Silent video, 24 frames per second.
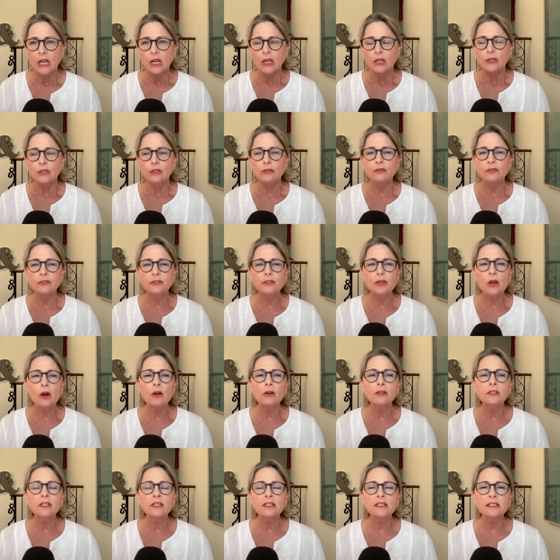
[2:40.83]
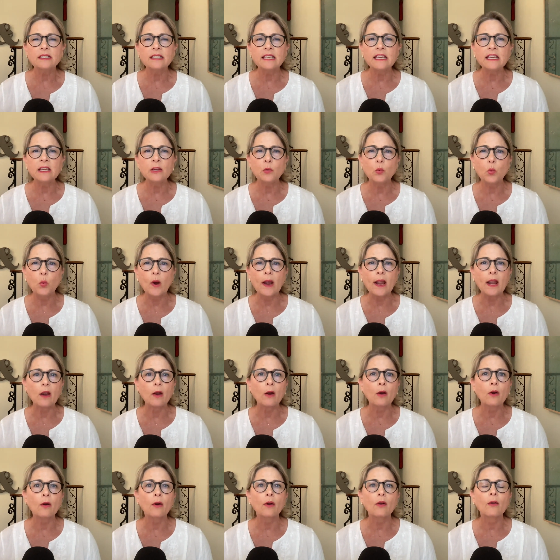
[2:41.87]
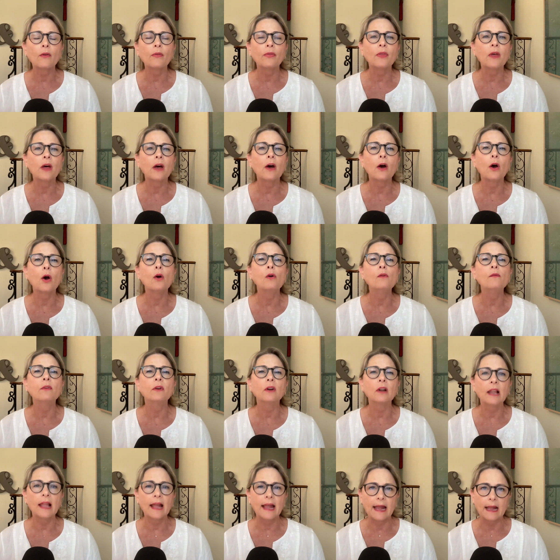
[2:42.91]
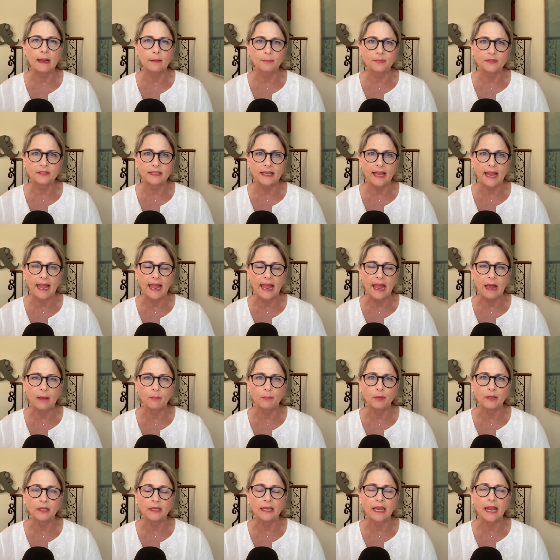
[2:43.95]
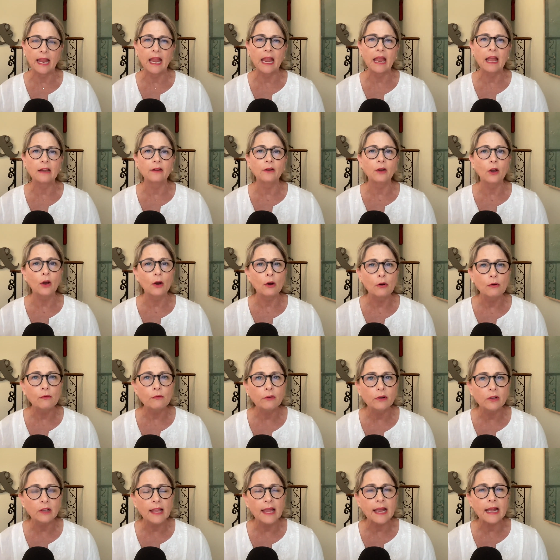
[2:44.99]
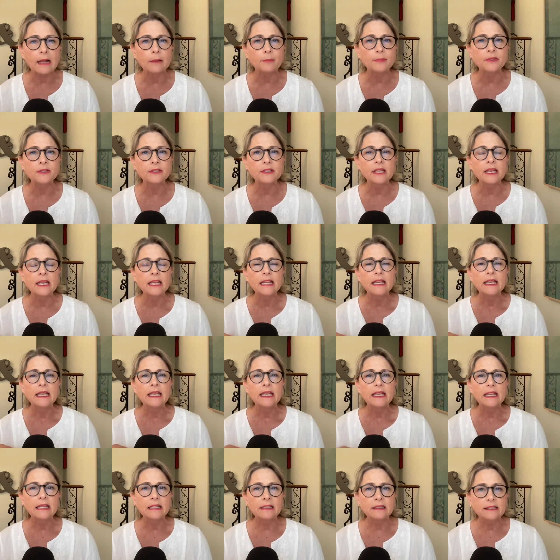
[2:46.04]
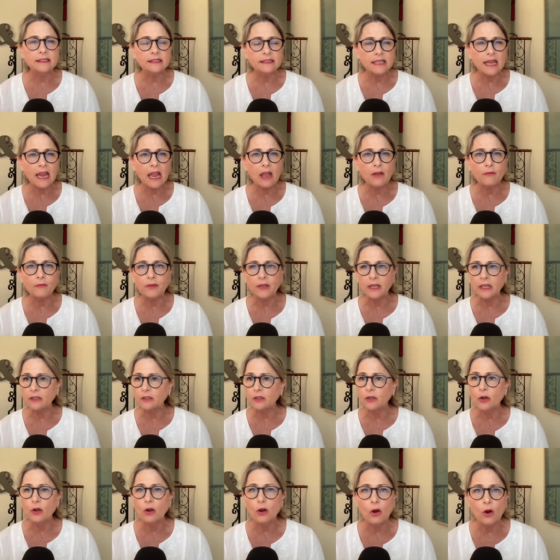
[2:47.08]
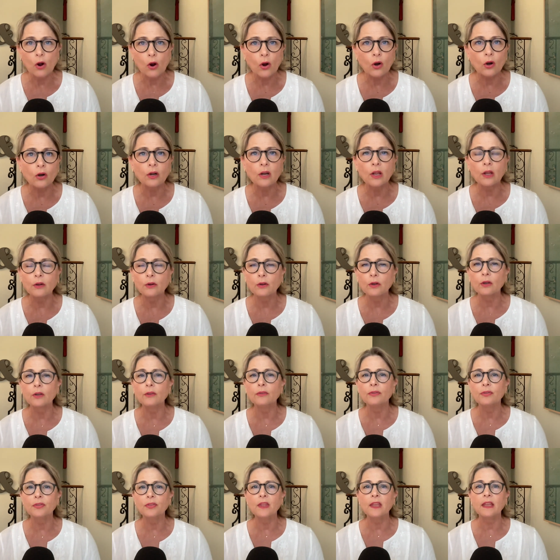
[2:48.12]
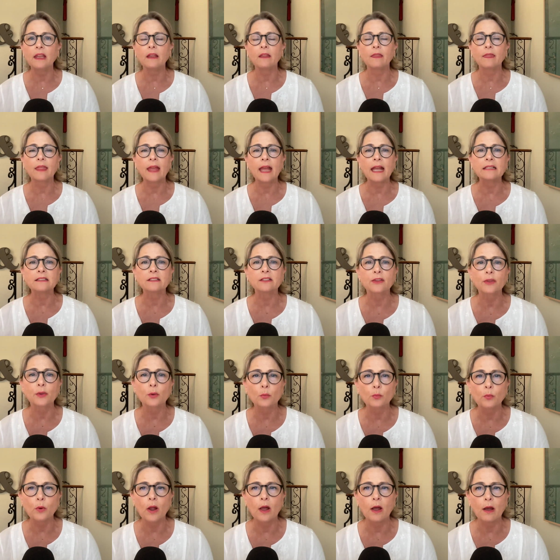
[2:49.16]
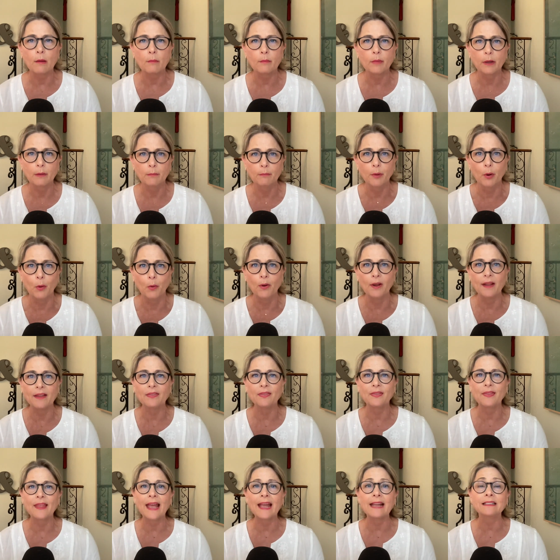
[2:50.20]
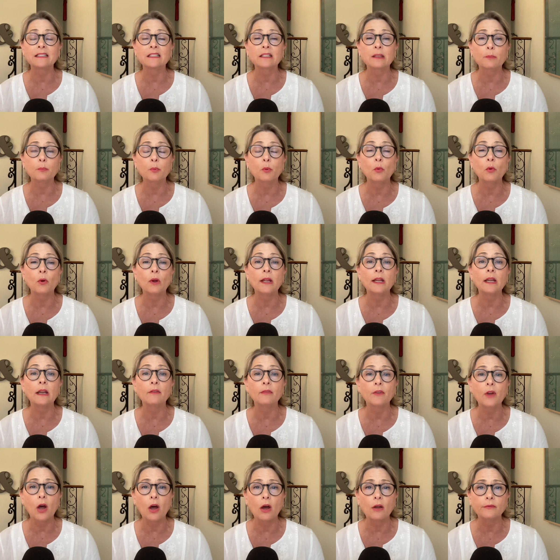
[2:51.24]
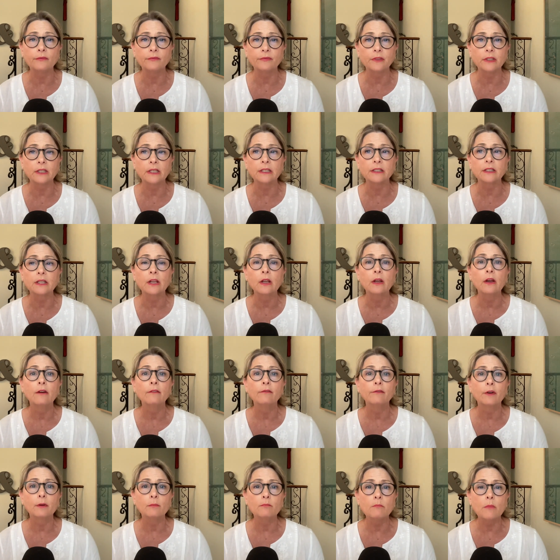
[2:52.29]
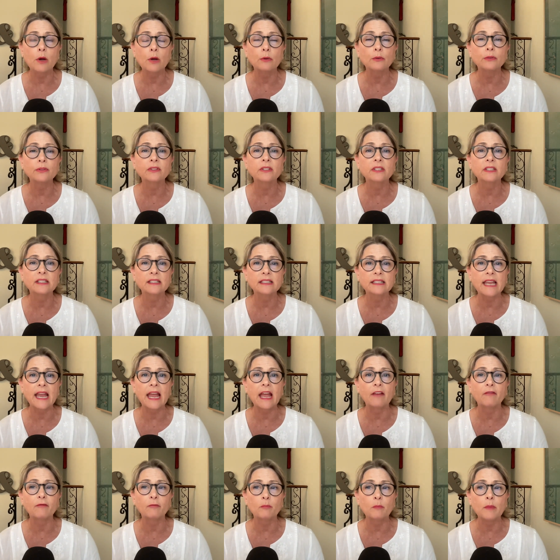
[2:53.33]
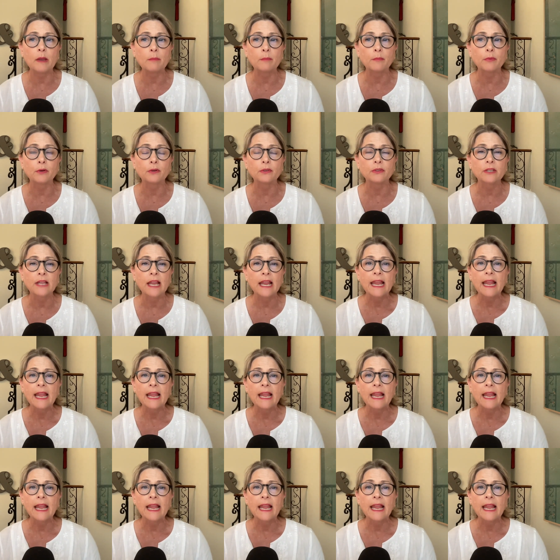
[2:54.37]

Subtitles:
you start to see where the overlaps happen. And overlaps in staffing aren't a good thing. That's the rub point. That's the point of conflict for most staff members.